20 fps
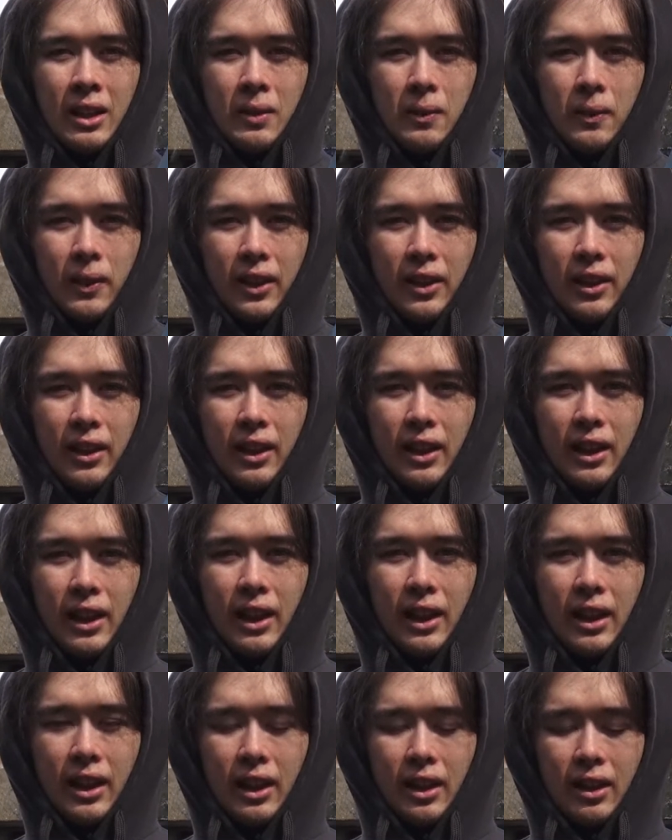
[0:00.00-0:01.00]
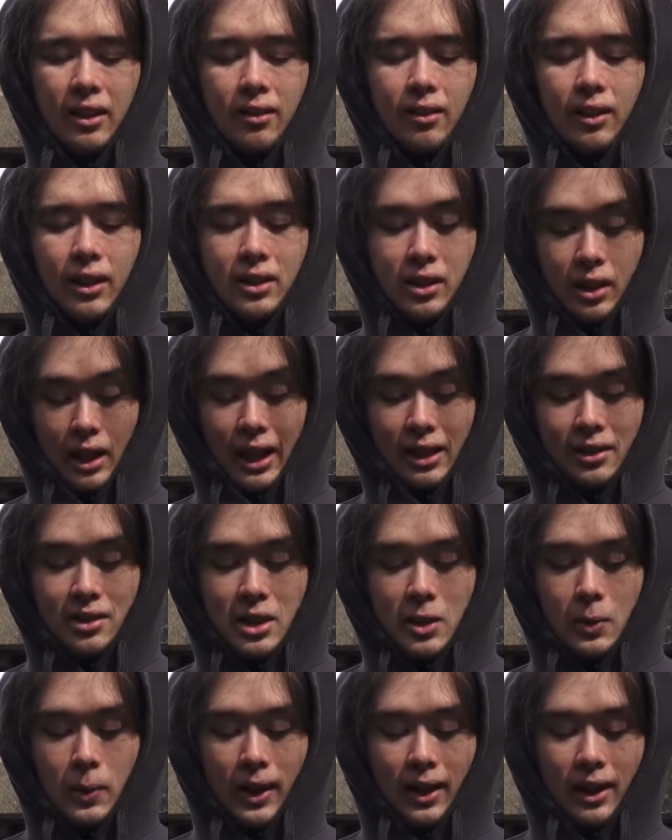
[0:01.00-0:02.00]
It's actually
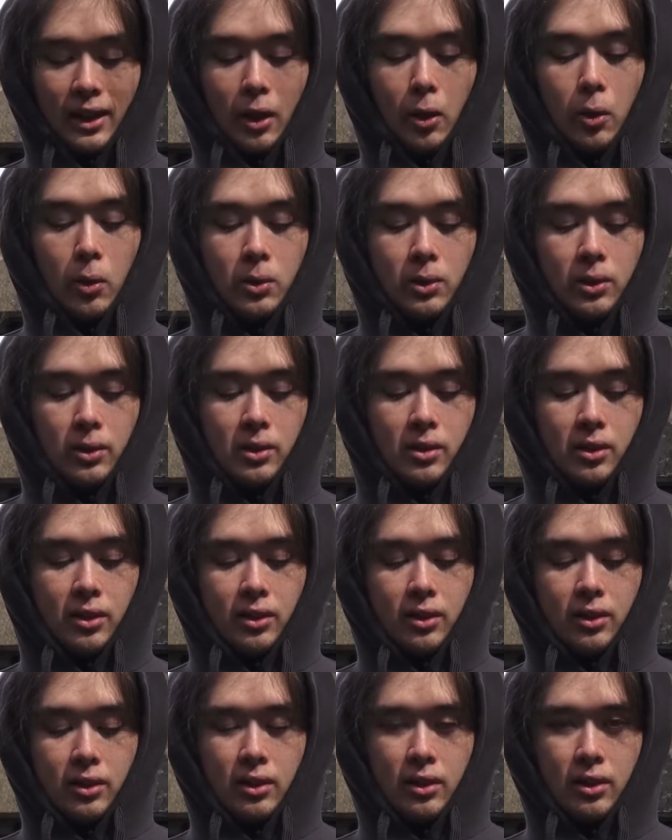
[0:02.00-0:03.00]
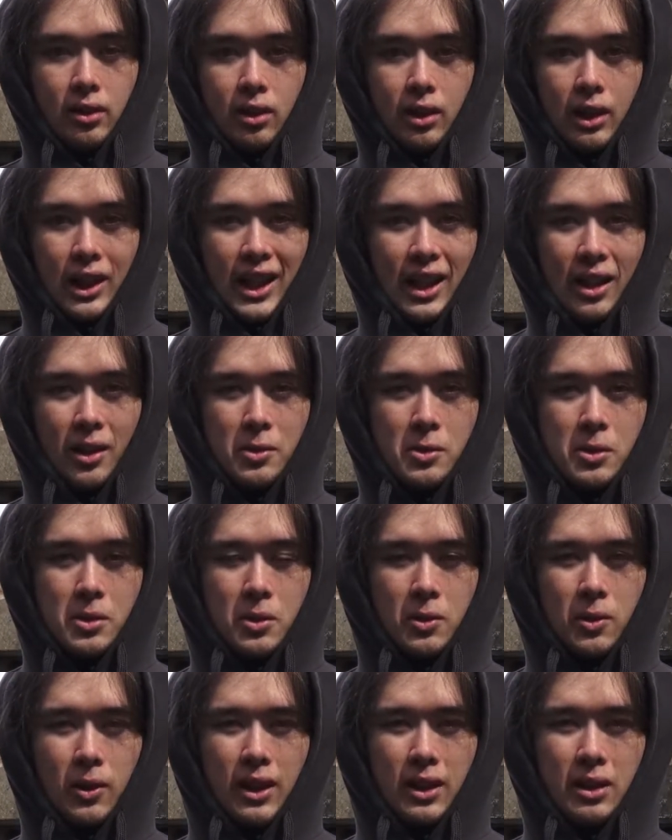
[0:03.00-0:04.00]
quite an old 800
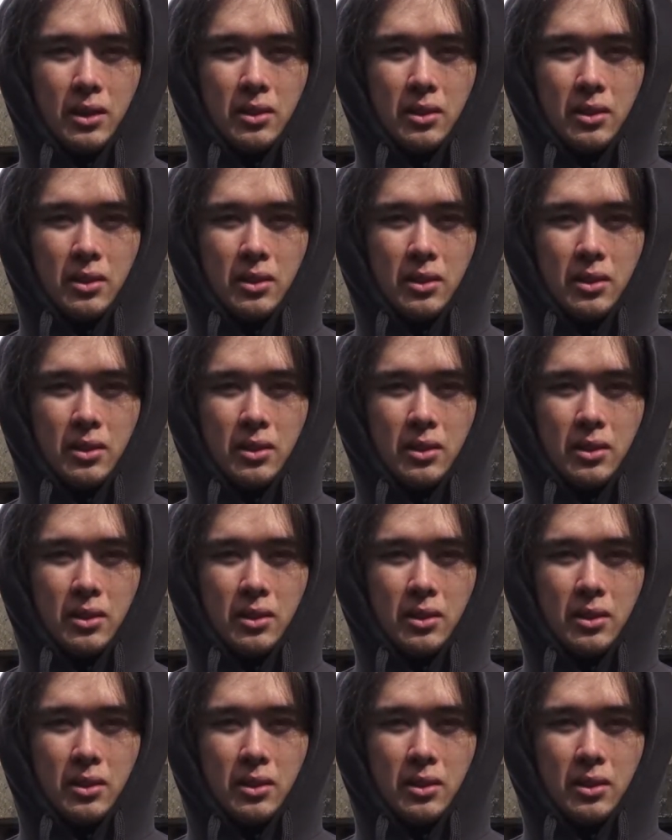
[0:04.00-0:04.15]
grit